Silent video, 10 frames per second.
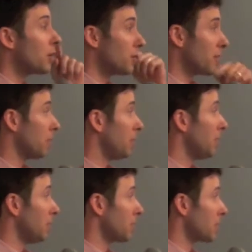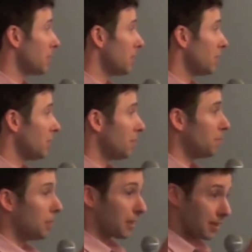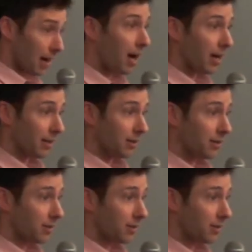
judges on appearance, but God,